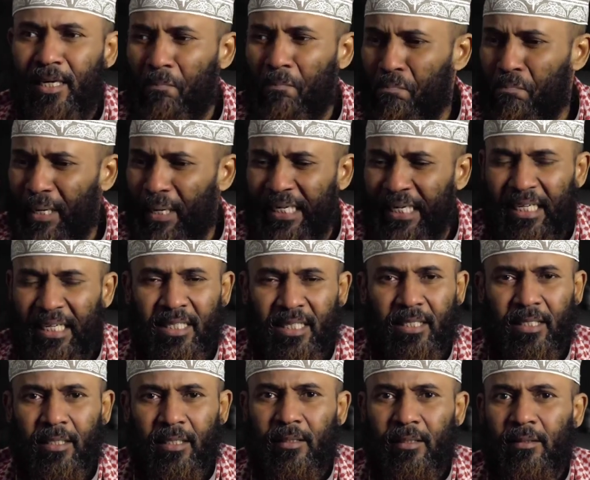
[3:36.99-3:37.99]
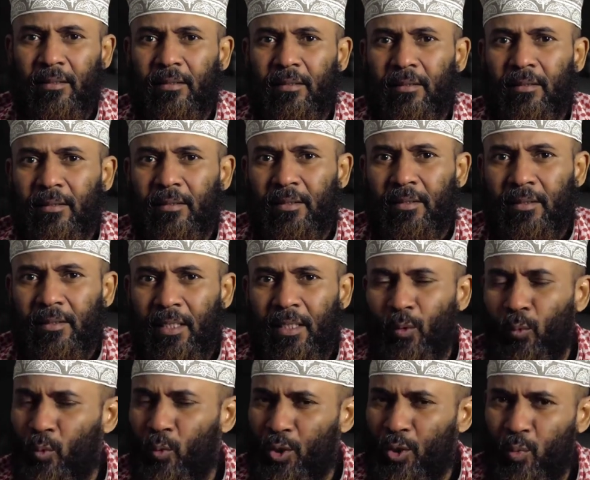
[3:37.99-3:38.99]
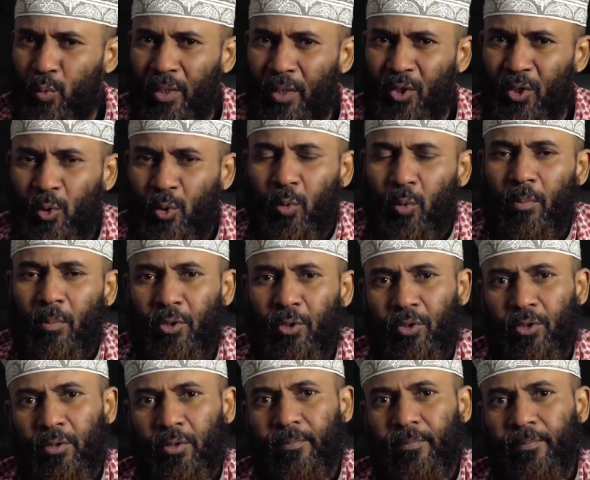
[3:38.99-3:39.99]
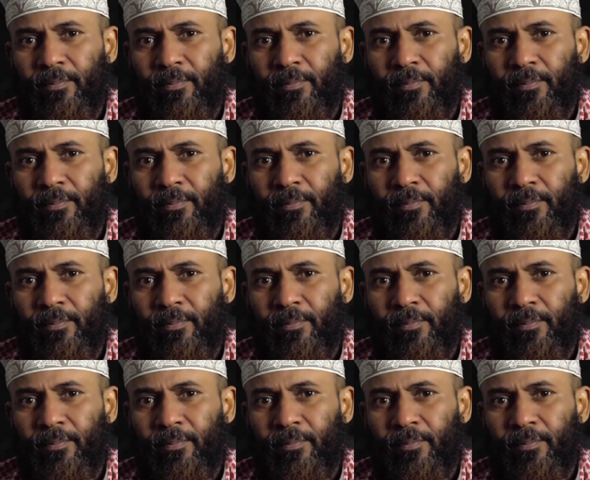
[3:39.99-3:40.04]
and panic and waswas too much.